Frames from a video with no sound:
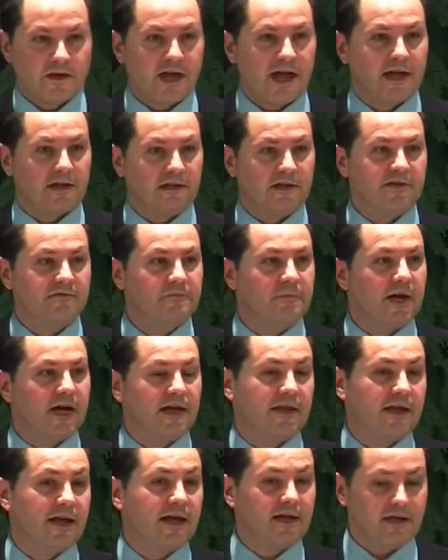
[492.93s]
Can't live
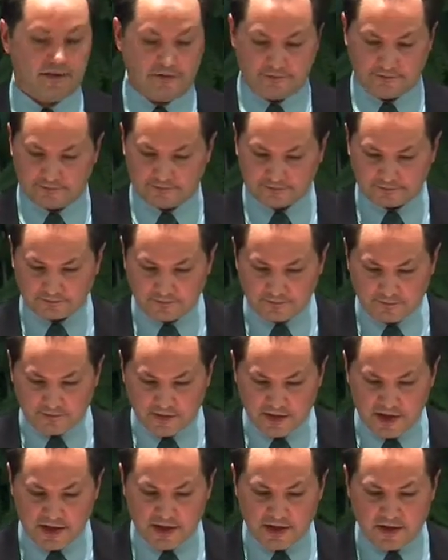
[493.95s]
by that.
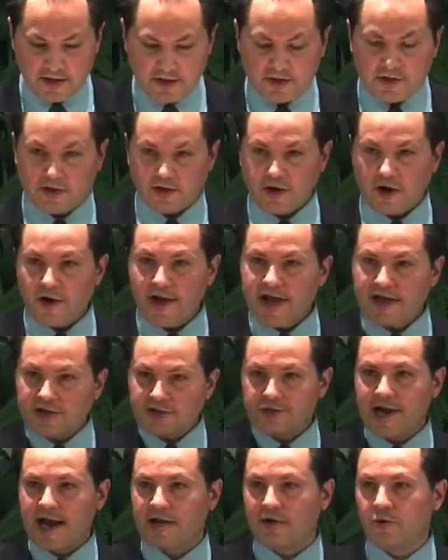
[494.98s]
Go ahead,
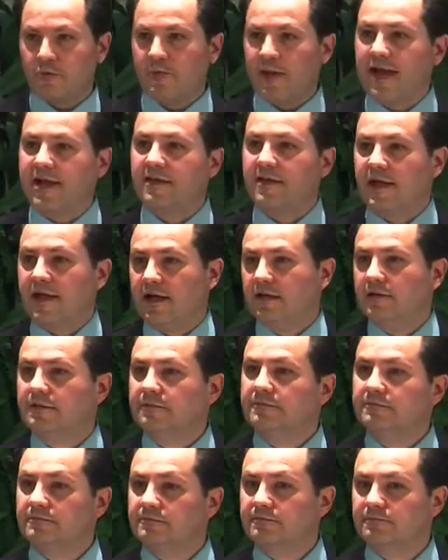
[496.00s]
try to obey that.
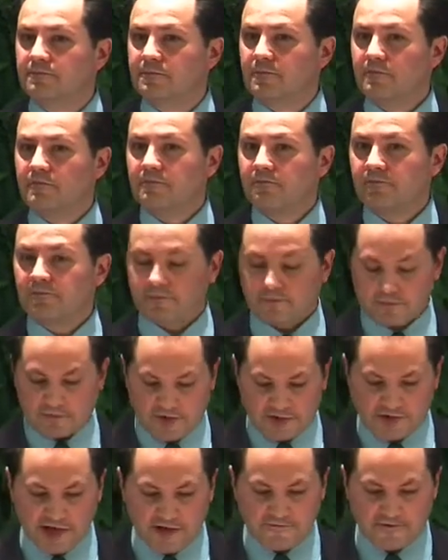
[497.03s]

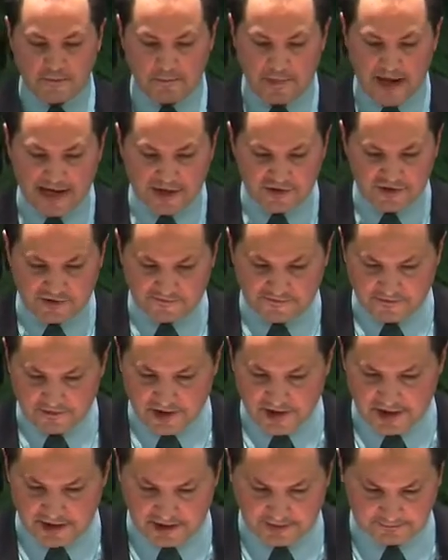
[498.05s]
See if it makes you
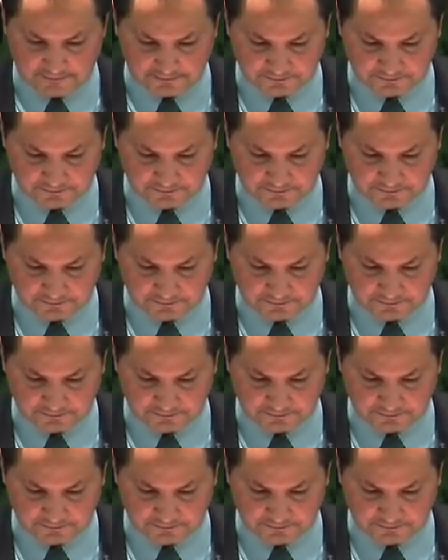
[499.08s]
free.